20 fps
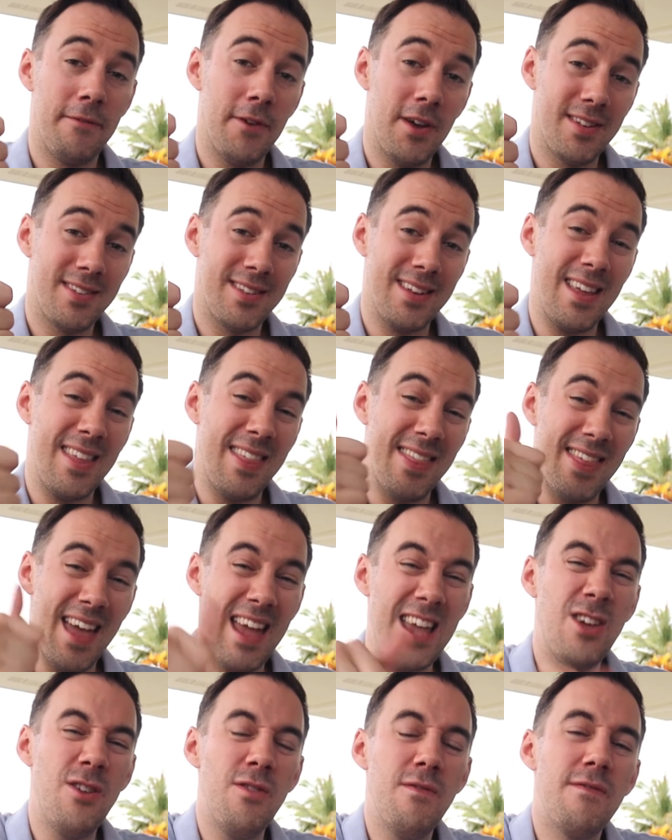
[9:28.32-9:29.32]
Firstly,
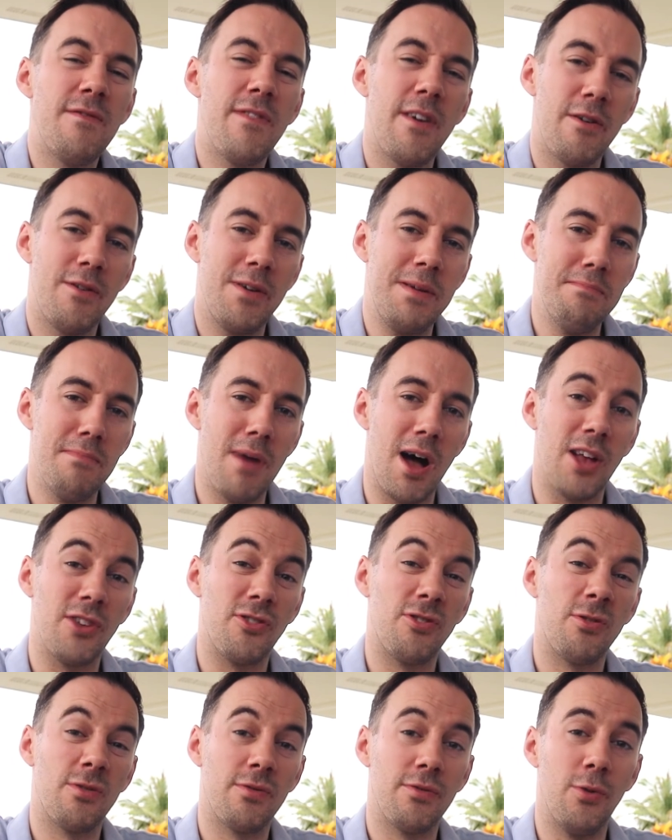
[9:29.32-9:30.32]
thank you very
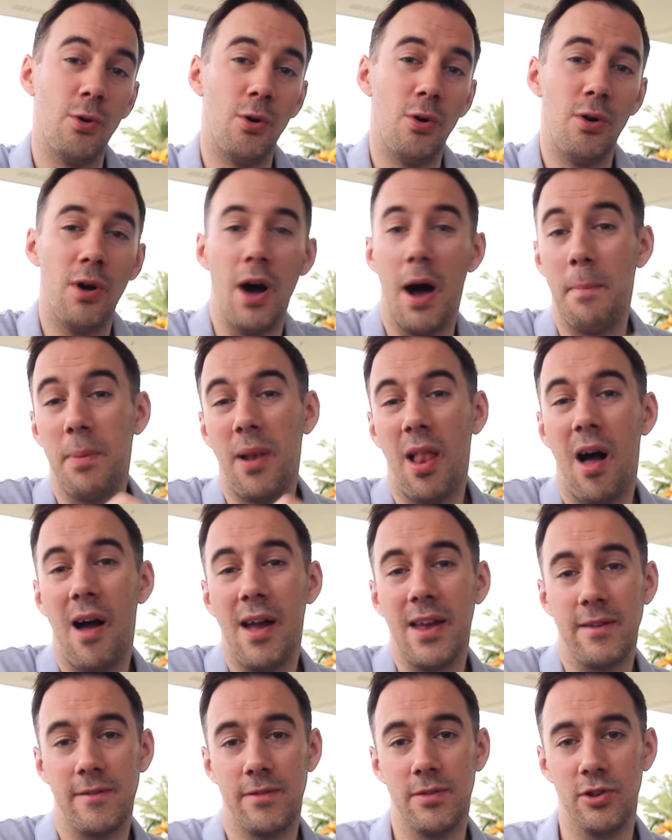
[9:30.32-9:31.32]
much for
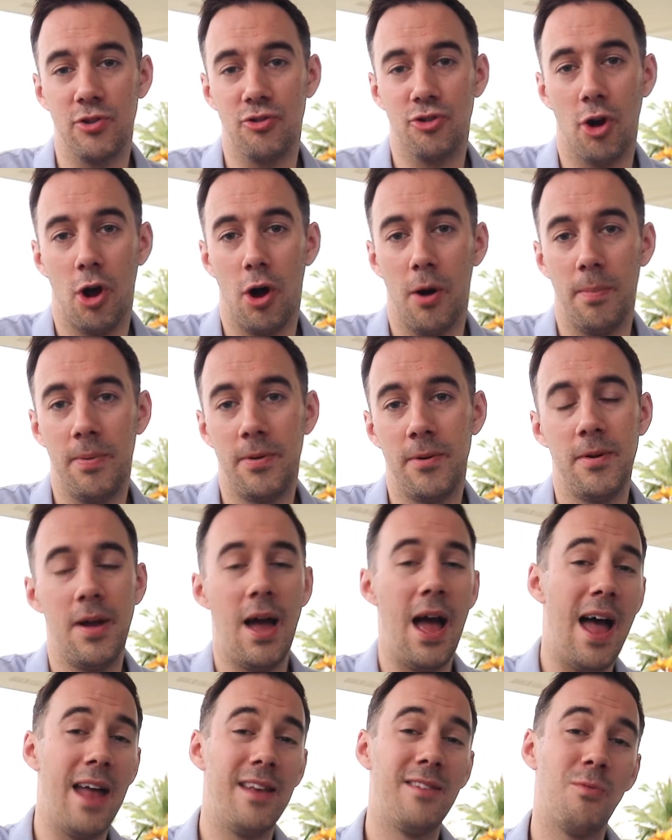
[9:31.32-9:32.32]
applying for the job,
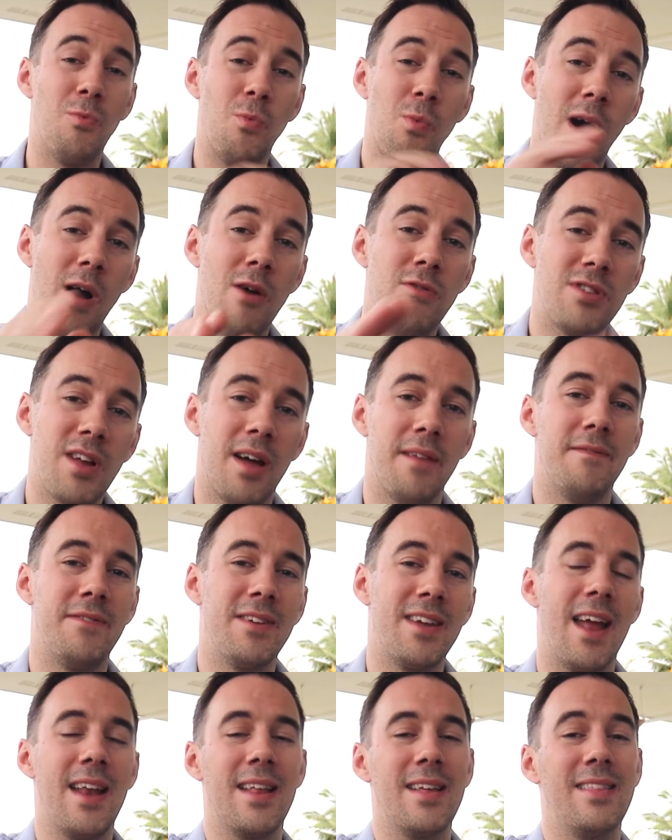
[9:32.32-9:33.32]
and well done for
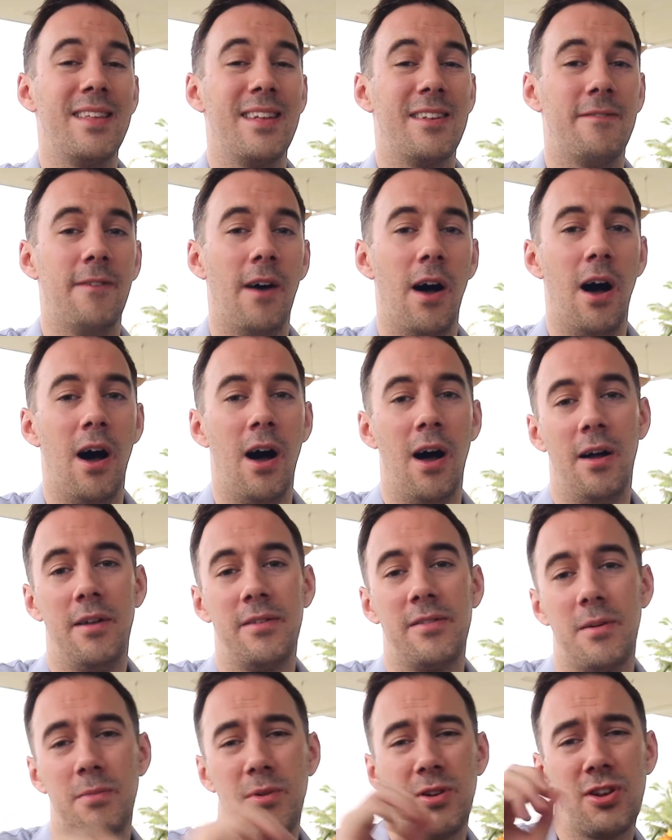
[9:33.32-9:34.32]
getting this far.
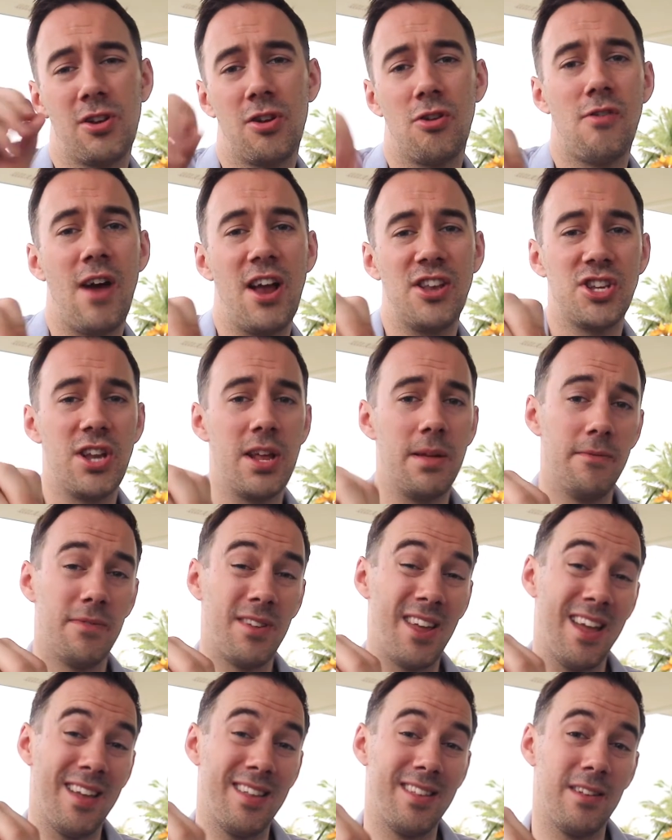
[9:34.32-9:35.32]
So I'm going to congratulate them
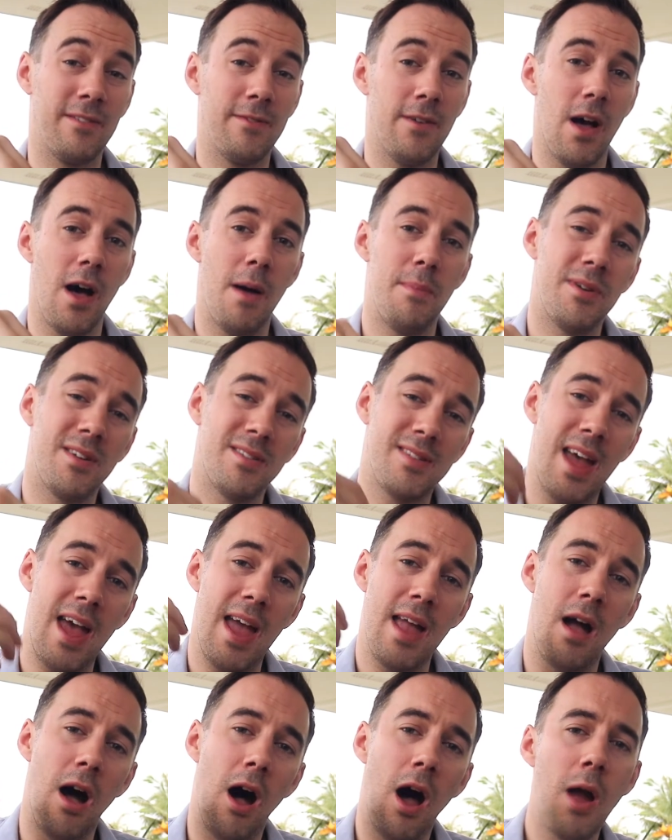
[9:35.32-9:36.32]
for getting this far because,
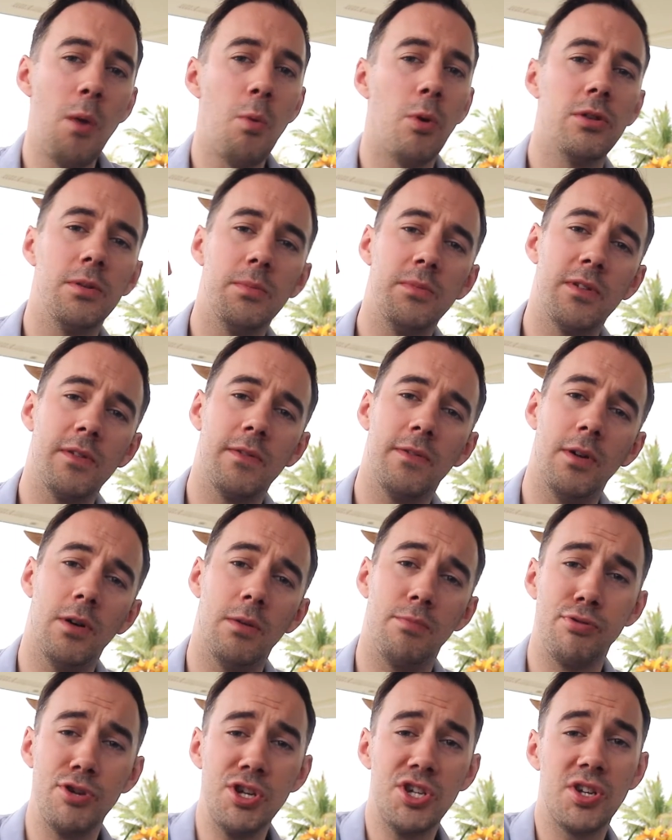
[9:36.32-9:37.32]
hey, I want them to feel
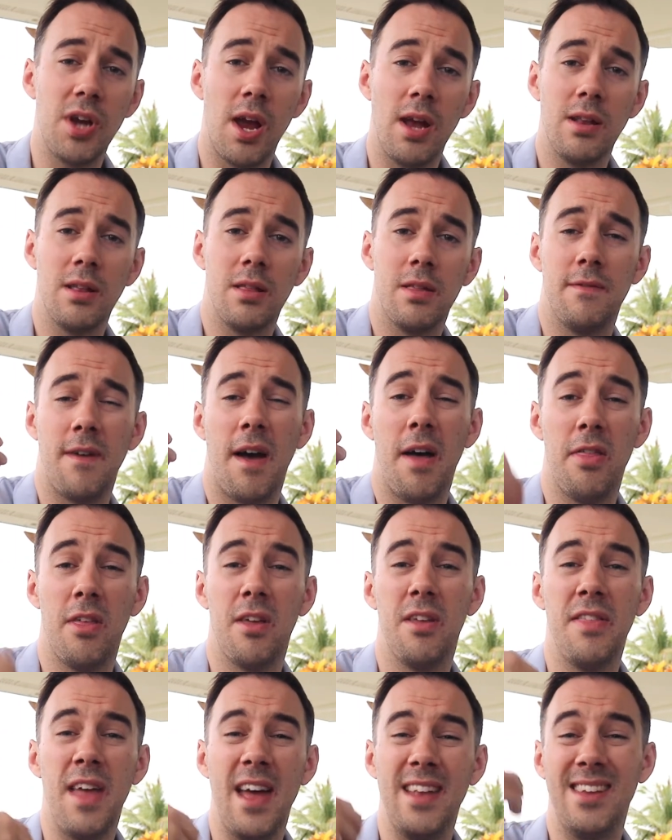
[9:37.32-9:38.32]
appreciated the fact
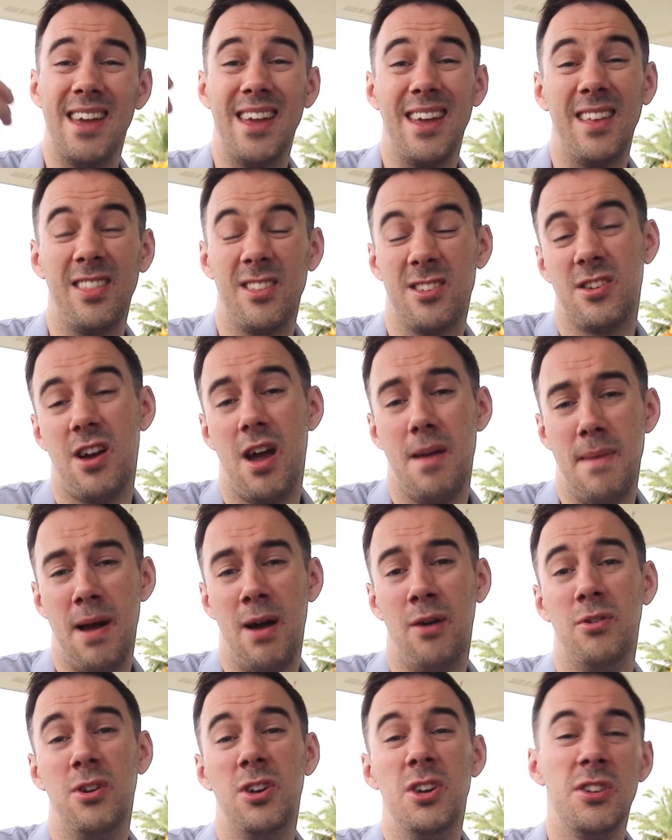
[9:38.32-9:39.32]
that they're taking the time
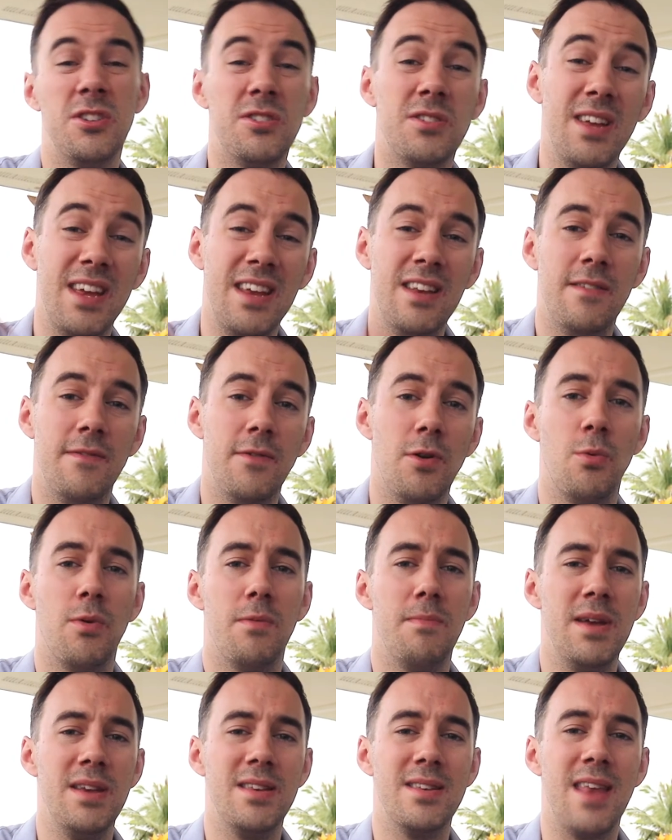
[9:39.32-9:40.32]
out to interview
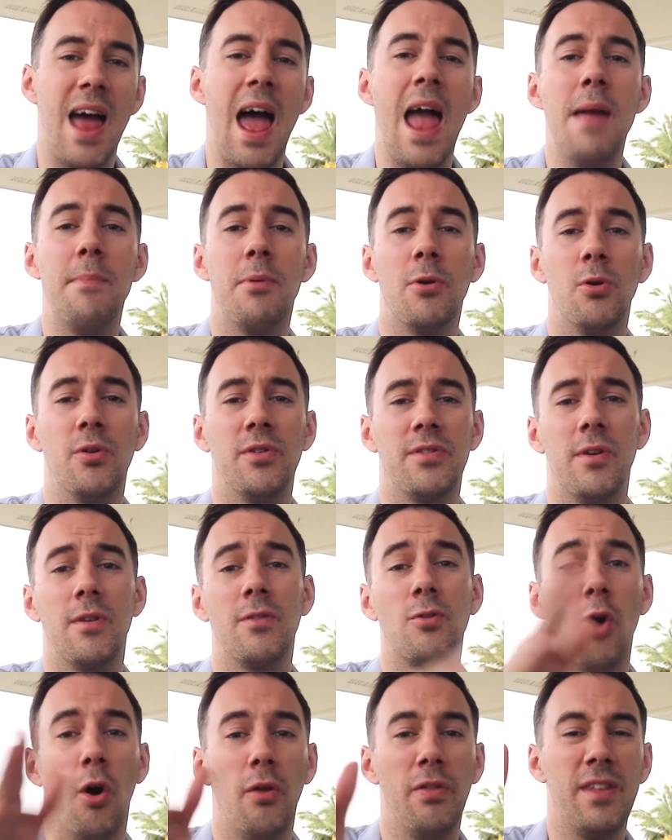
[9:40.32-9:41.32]
with me today, but also
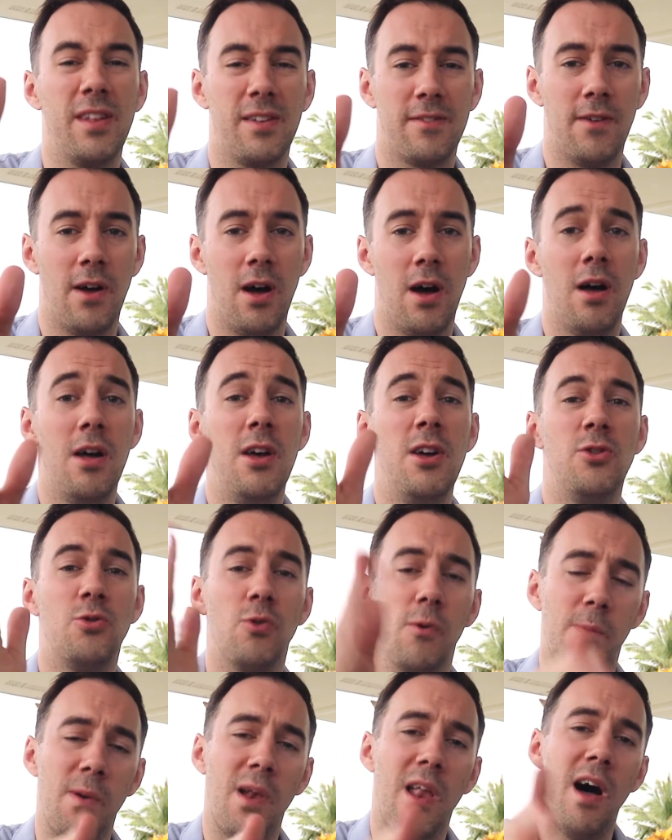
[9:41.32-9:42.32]
gone this far
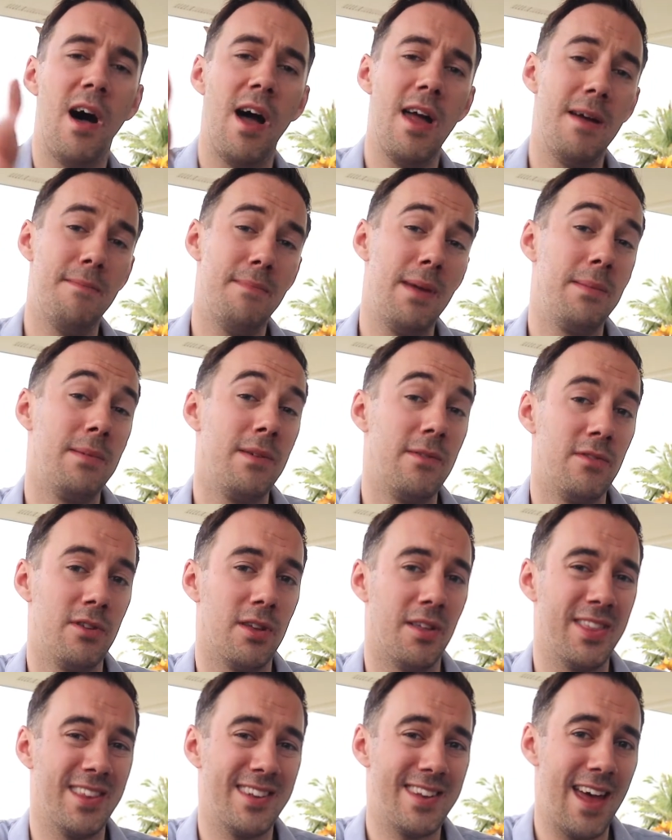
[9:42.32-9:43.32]
to apply and maybe even
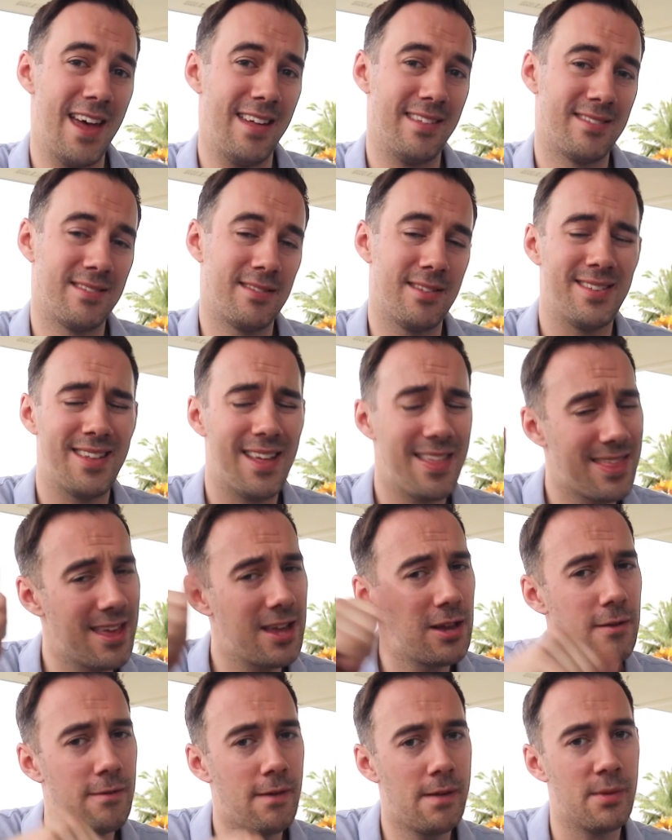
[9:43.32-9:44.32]
done the test. So I say
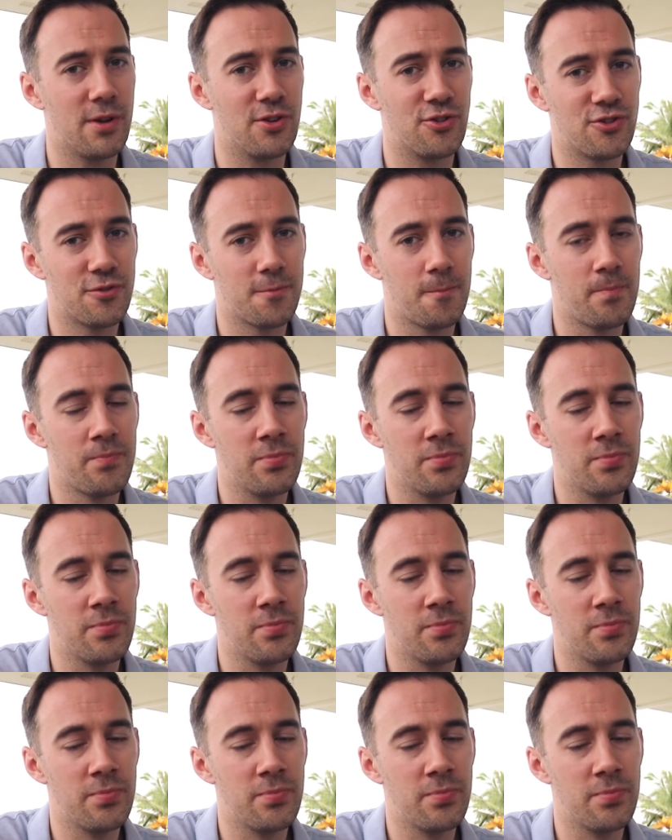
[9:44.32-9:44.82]
thank you very much.